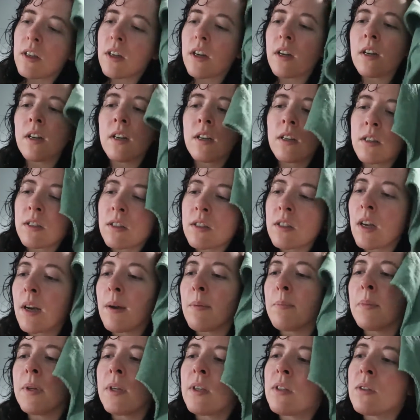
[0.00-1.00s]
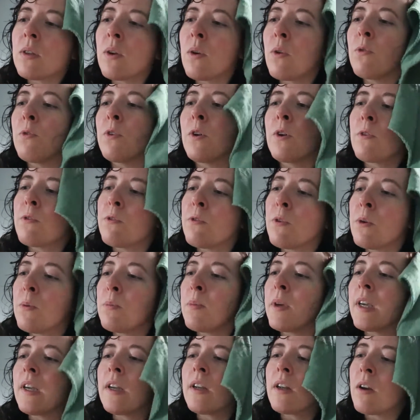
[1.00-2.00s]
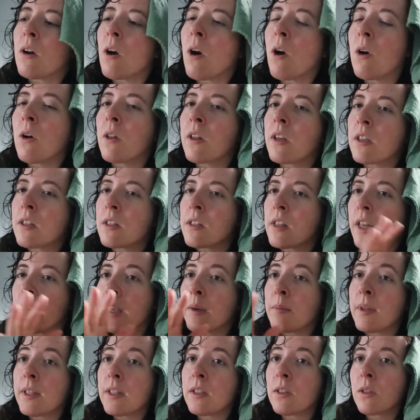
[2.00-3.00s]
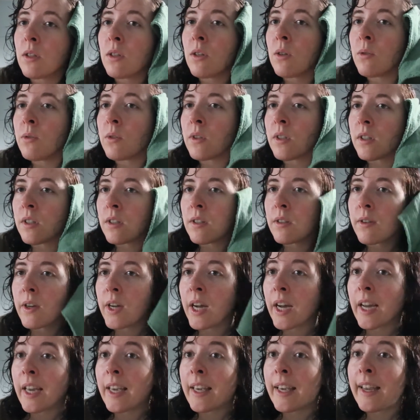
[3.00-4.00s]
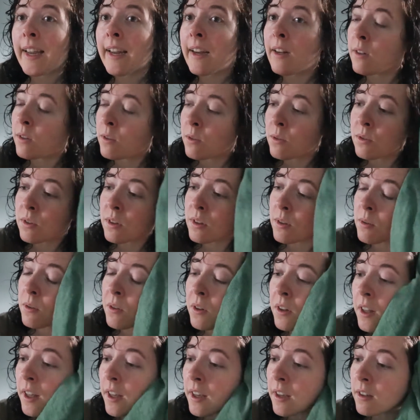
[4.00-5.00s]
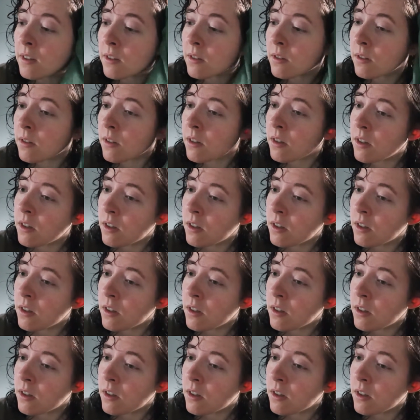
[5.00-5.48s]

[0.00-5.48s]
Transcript: I need to stop being so fearful and making all these lame excuses that I can't do certain things